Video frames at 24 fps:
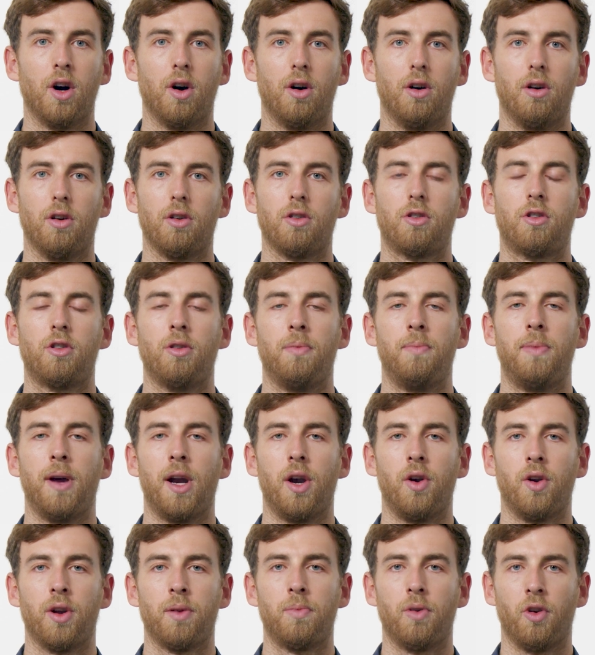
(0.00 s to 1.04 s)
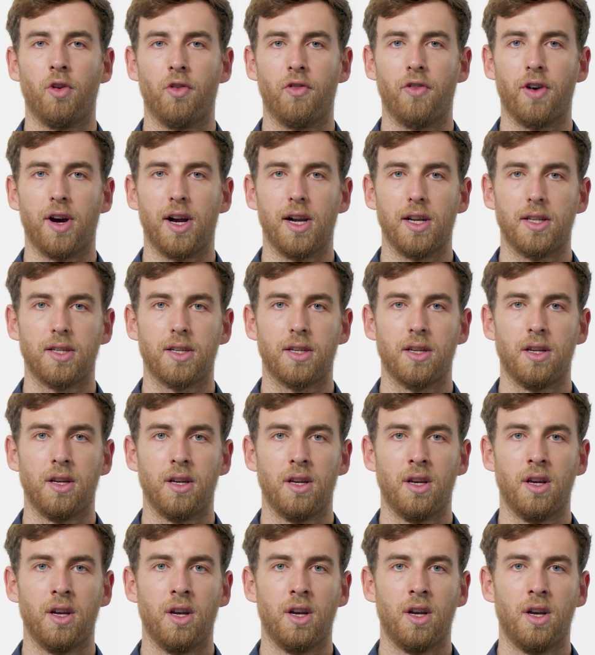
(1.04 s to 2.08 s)
or comparing profiles.
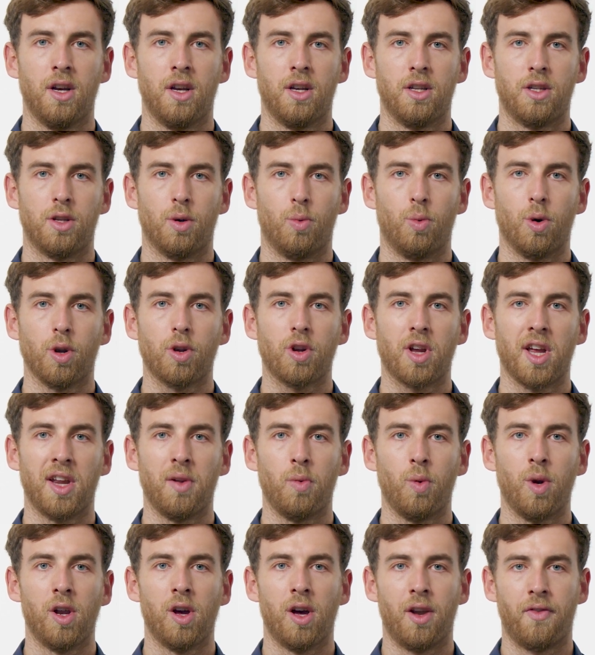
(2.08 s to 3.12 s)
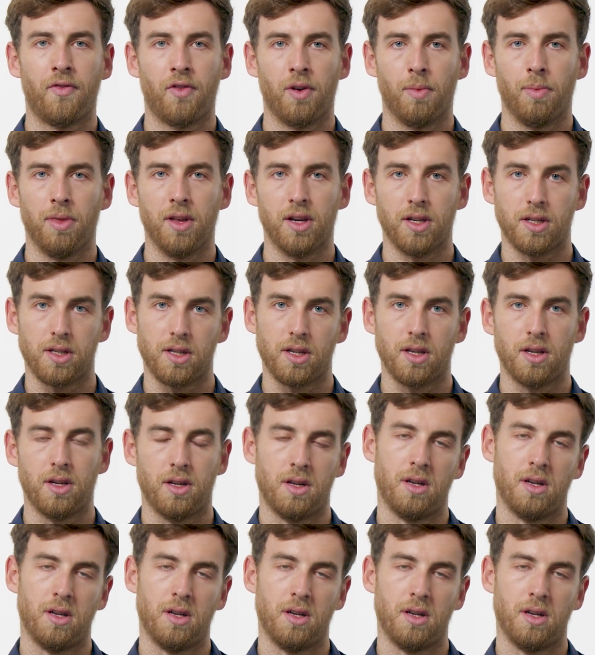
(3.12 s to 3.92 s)
So what can we learn from this?